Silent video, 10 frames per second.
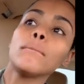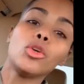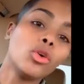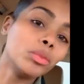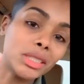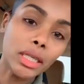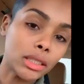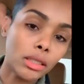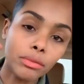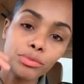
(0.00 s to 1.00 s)
You're gonna be
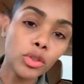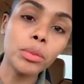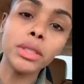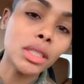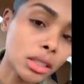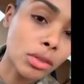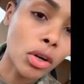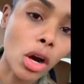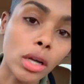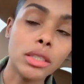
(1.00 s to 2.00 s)
sexy. You're gonna be sexy
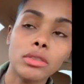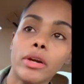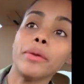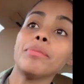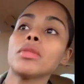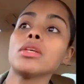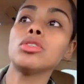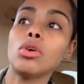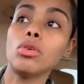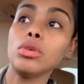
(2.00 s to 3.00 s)
regardless, right?
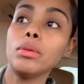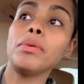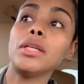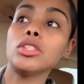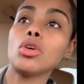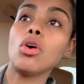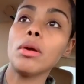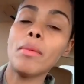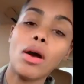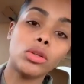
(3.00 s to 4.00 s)
So, but let's talk
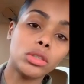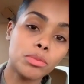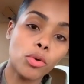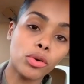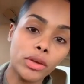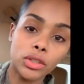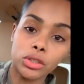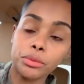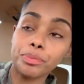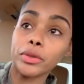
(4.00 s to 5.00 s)
about this
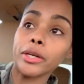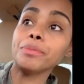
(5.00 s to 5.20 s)
motivation, right?